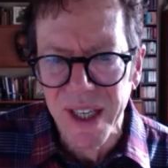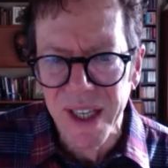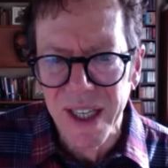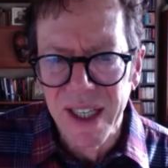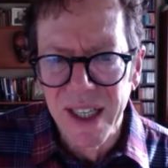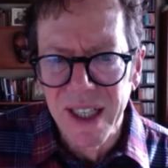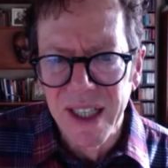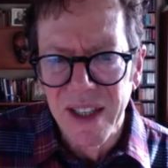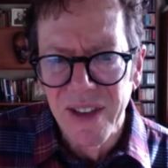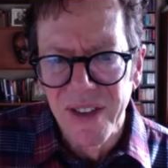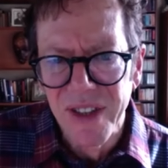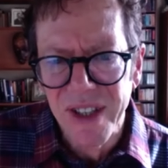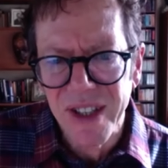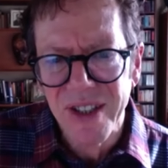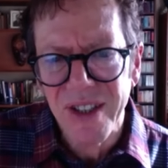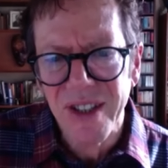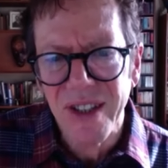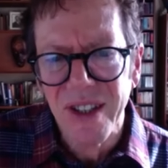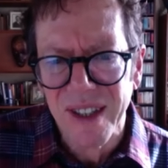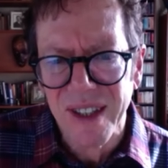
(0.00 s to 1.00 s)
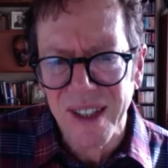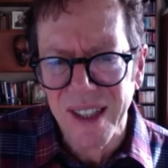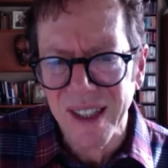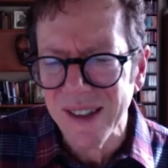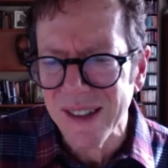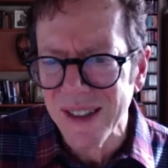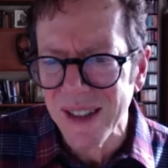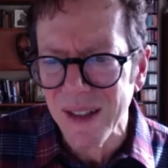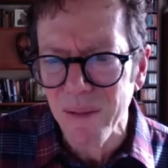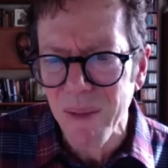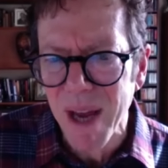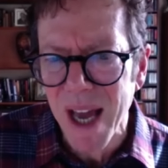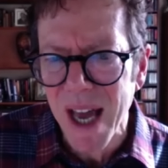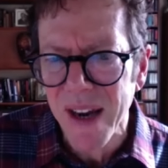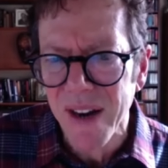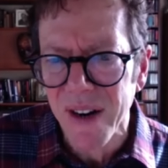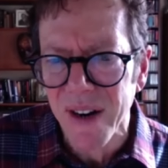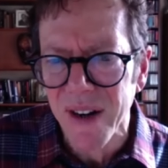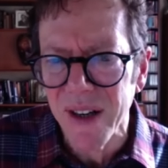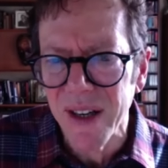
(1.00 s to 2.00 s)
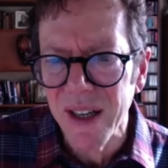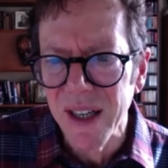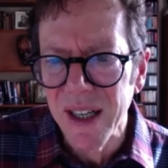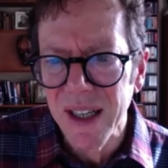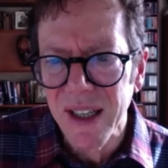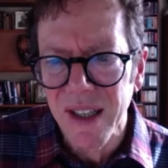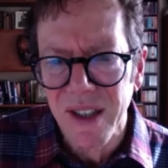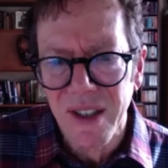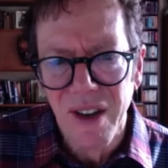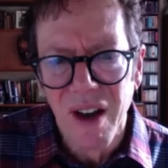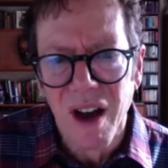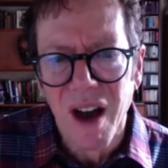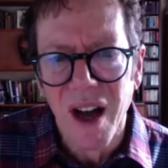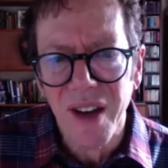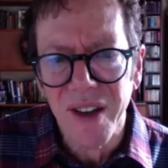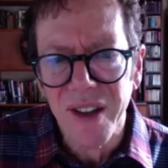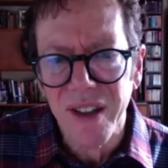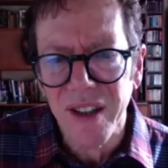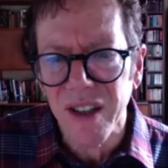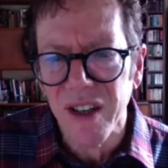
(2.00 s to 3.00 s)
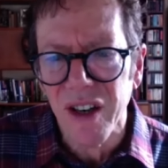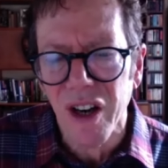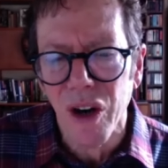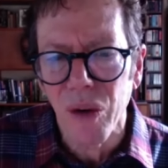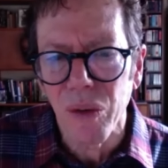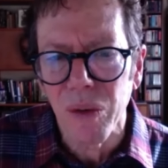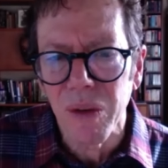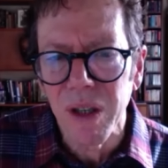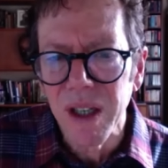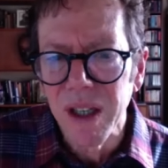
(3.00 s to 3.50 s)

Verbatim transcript: These are the things that matter not, you know,